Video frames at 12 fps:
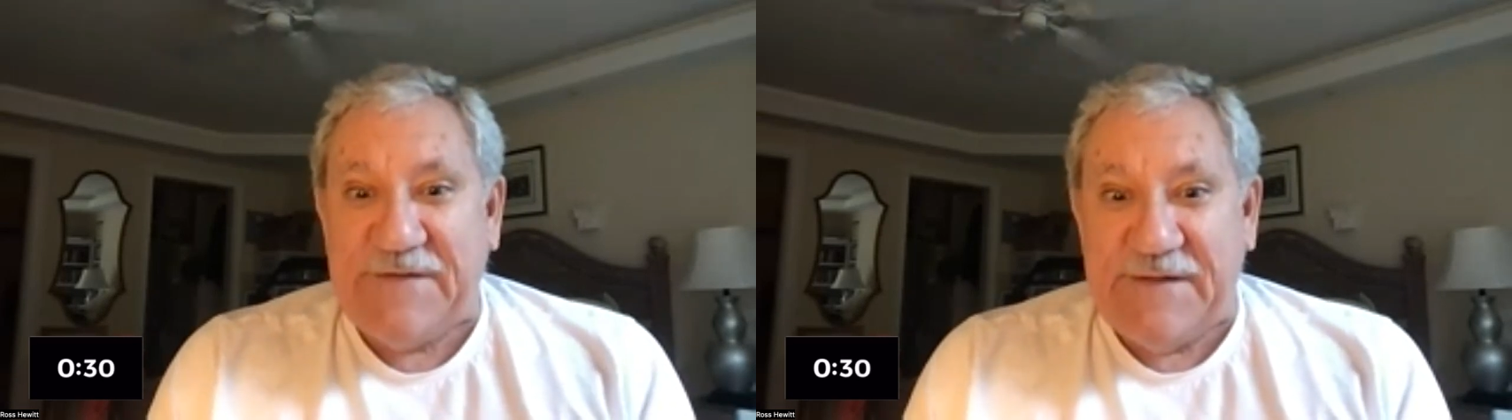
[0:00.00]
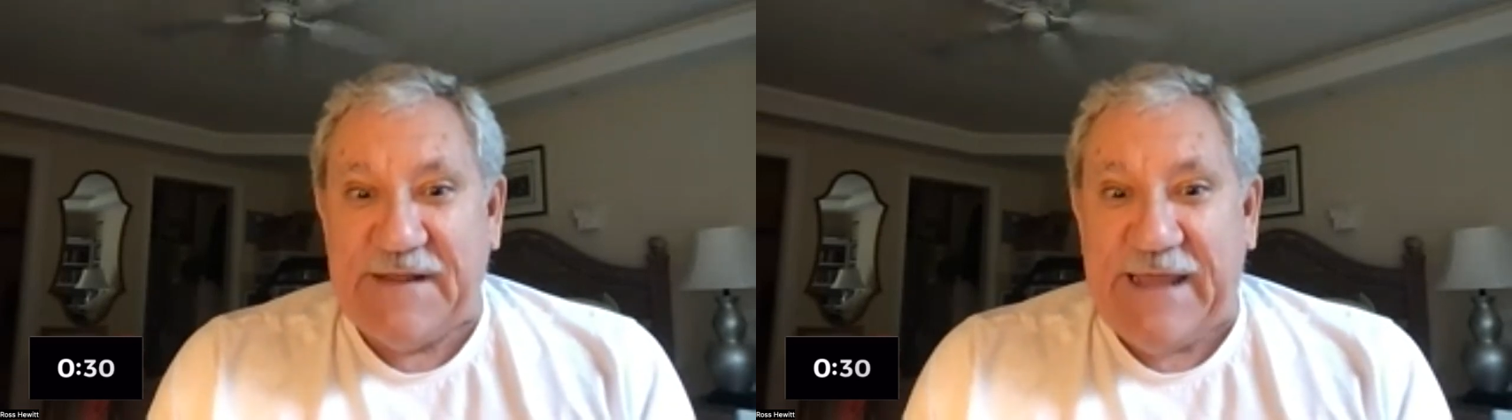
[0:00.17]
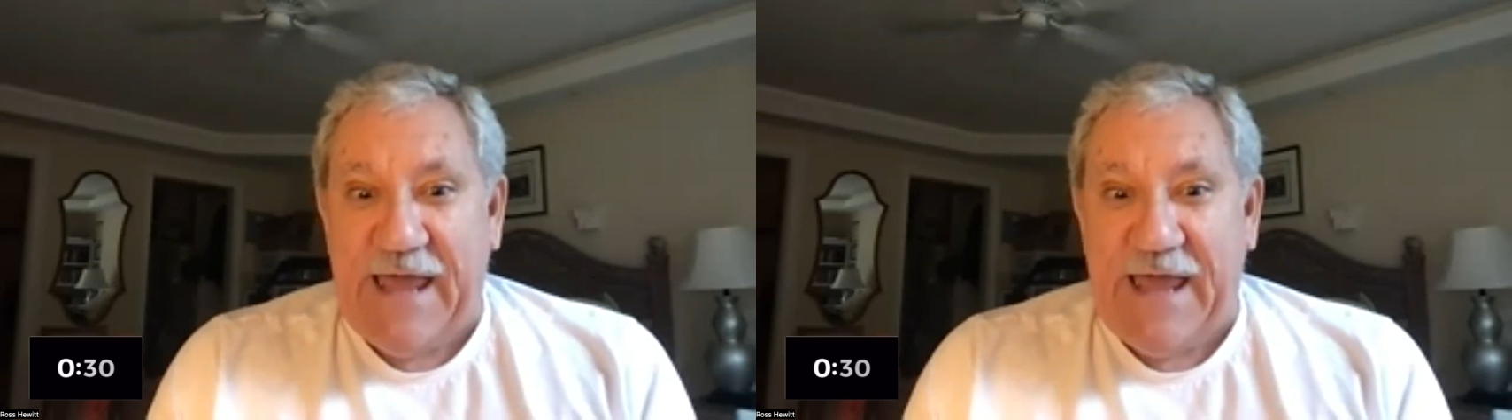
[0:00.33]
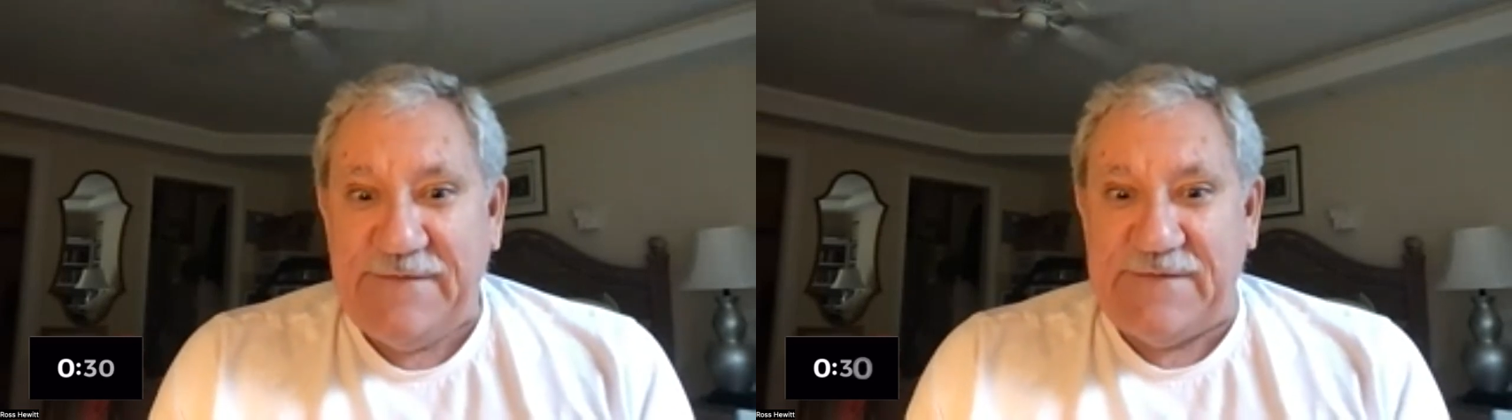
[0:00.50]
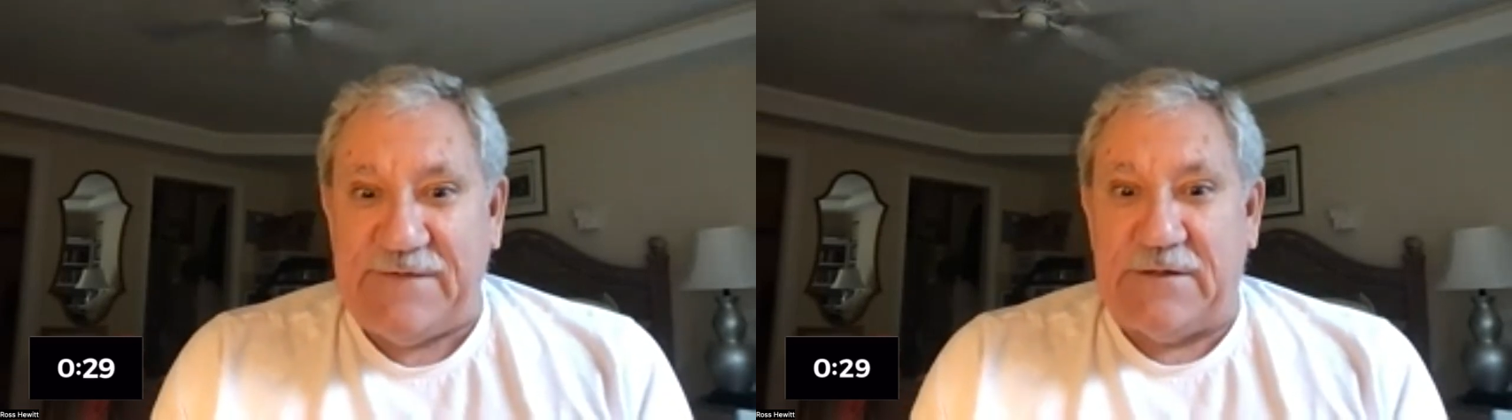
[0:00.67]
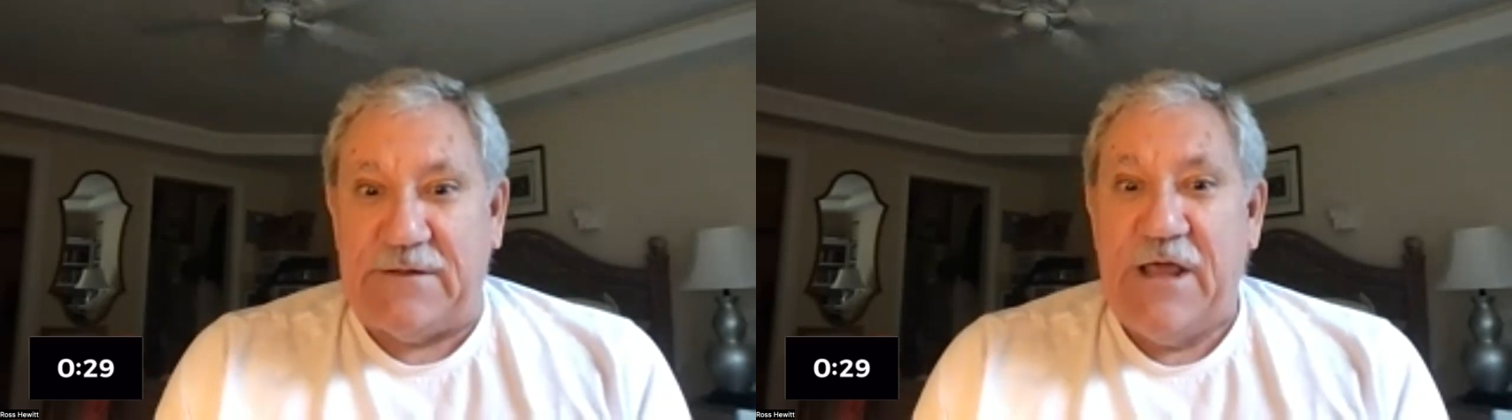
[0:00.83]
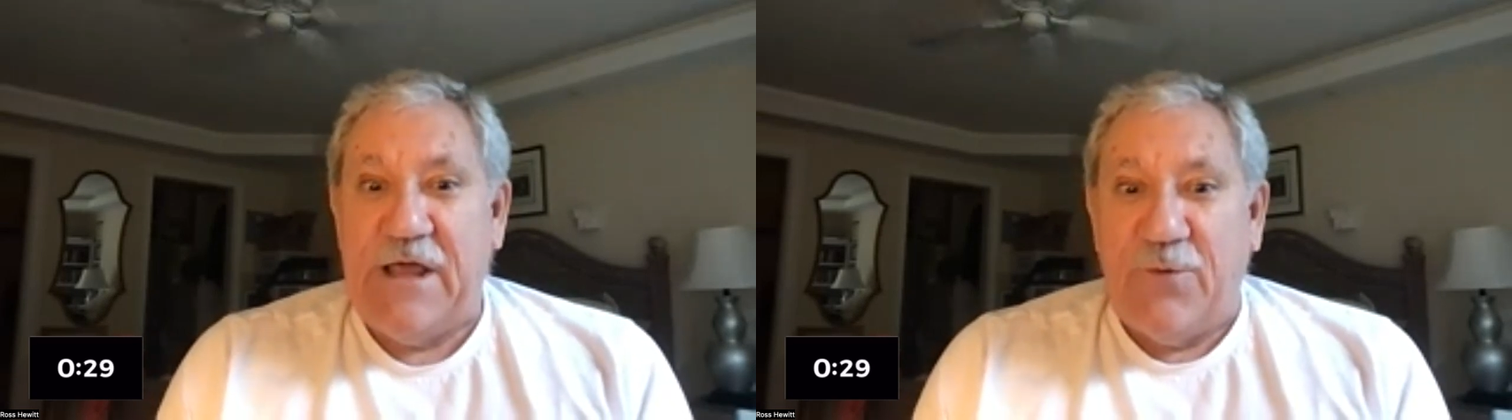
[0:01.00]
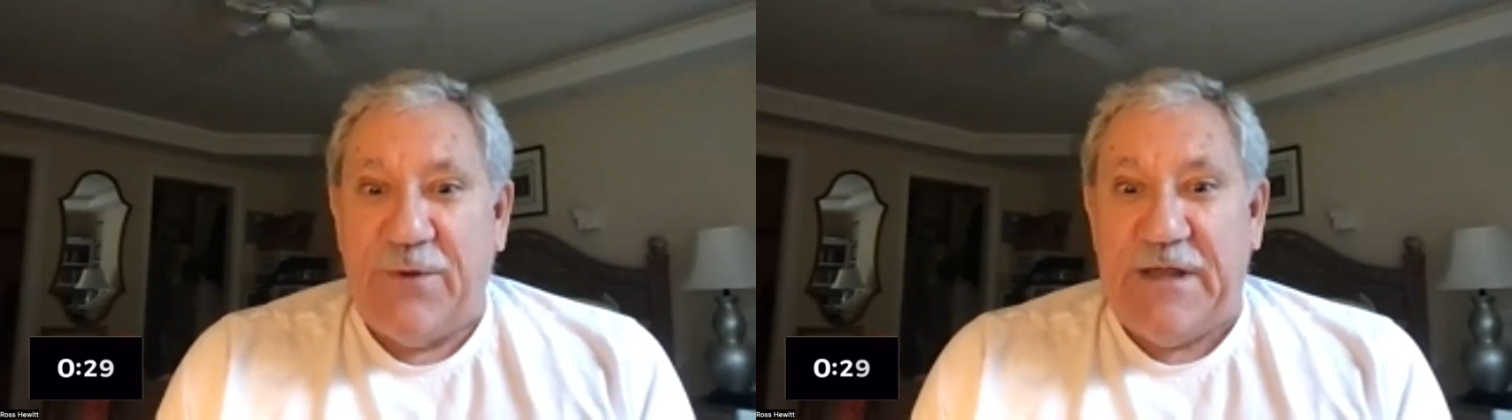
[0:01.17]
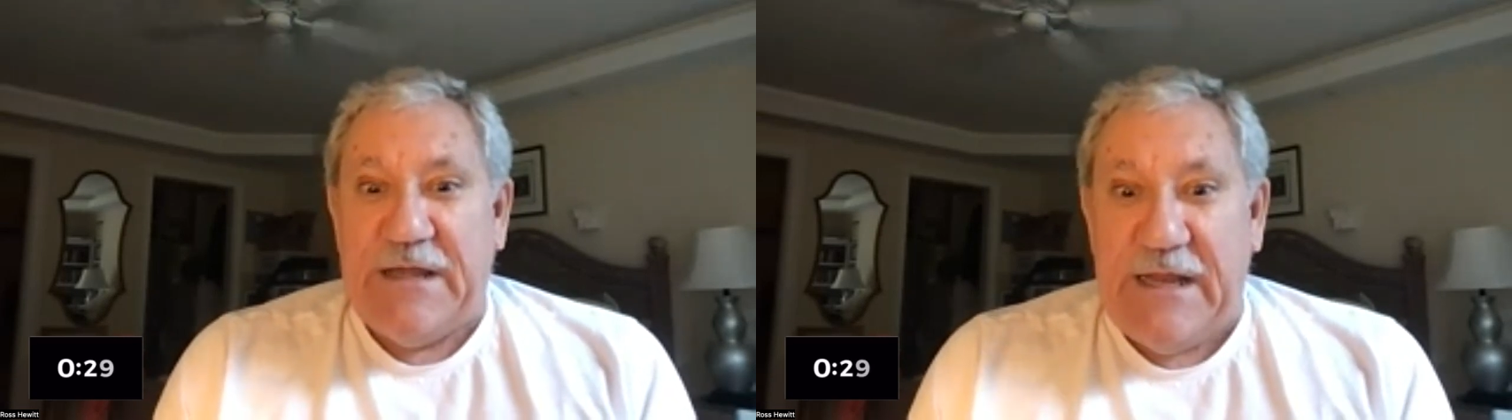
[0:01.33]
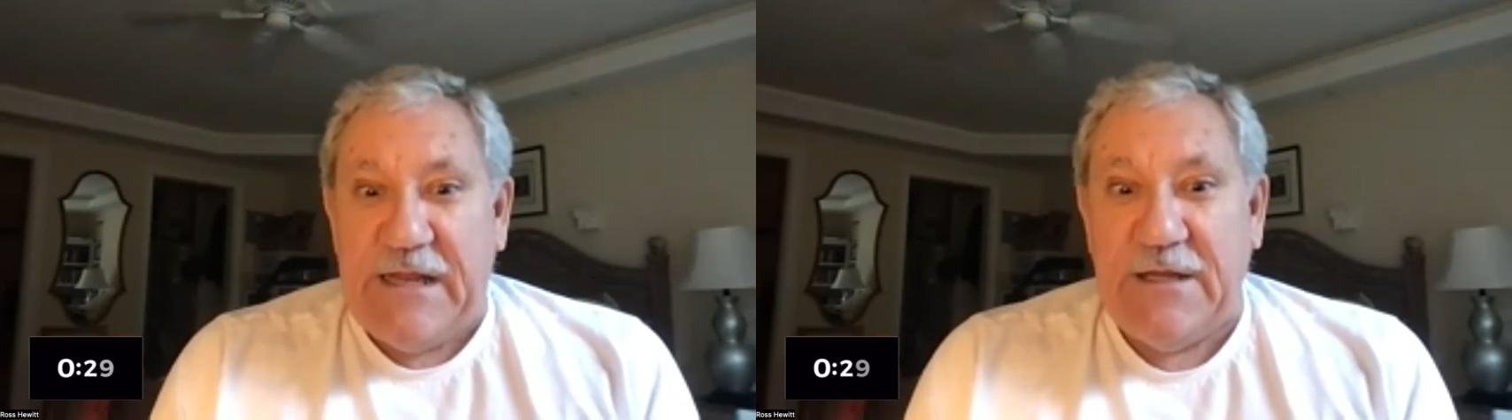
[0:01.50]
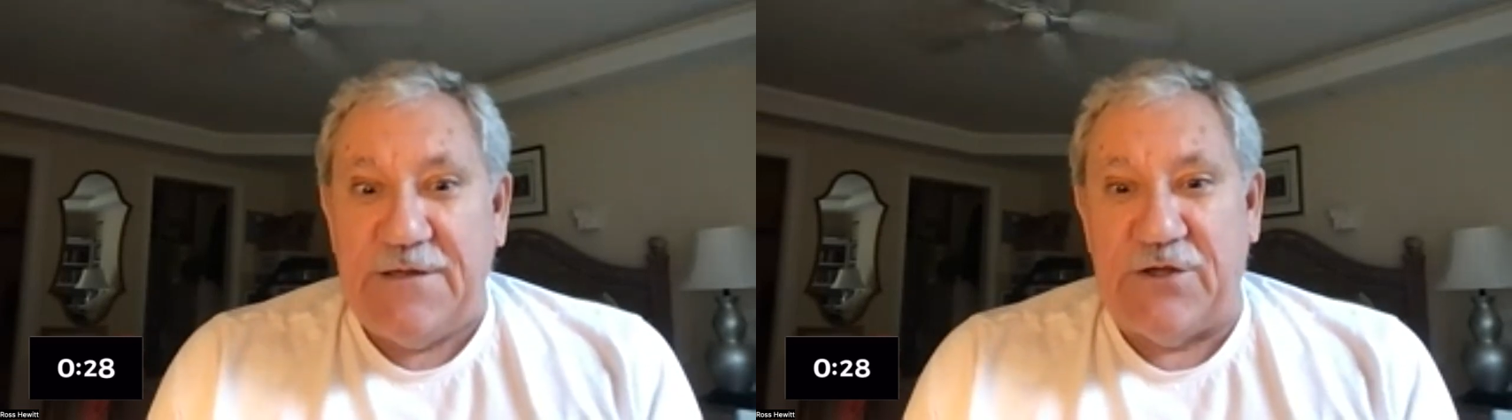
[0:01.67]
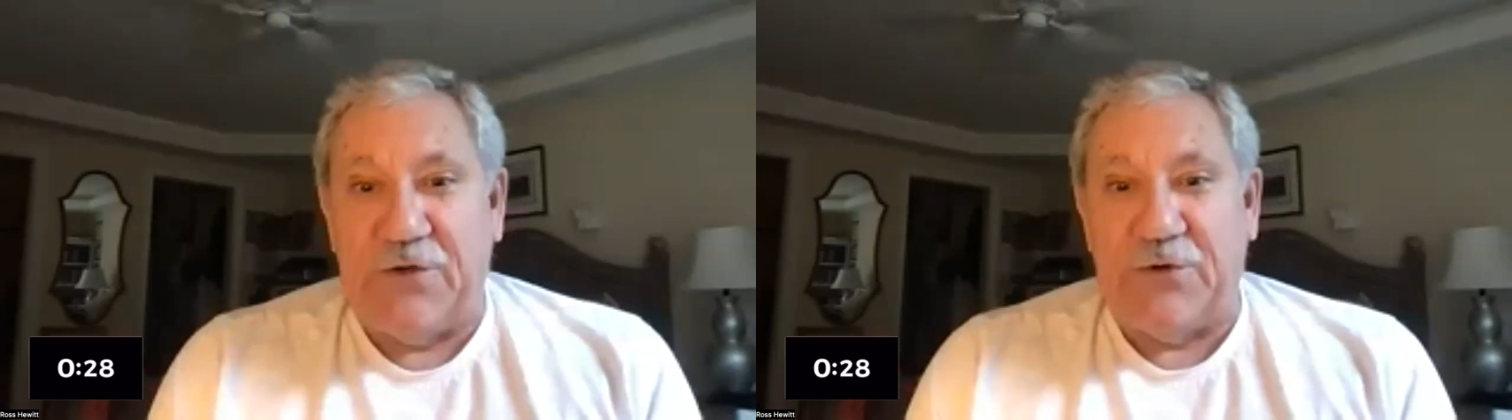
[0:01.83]
to the castle. We need
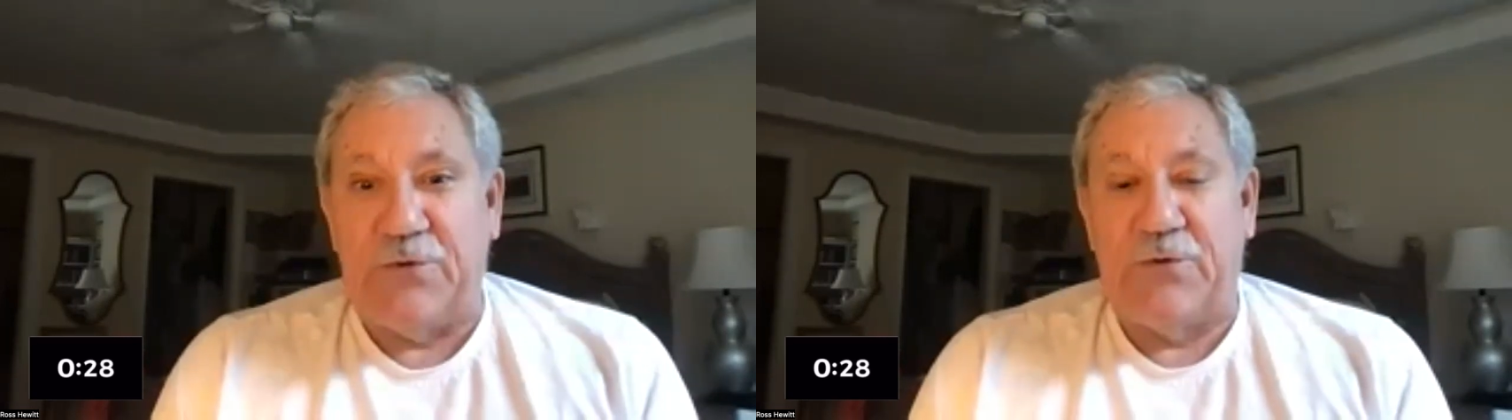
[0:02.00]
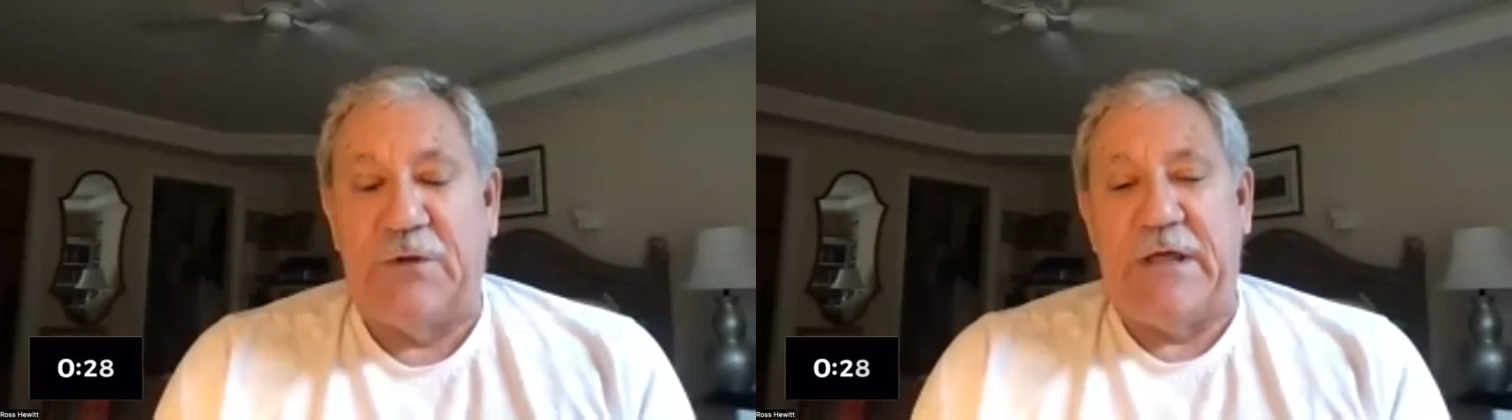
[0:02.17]
you."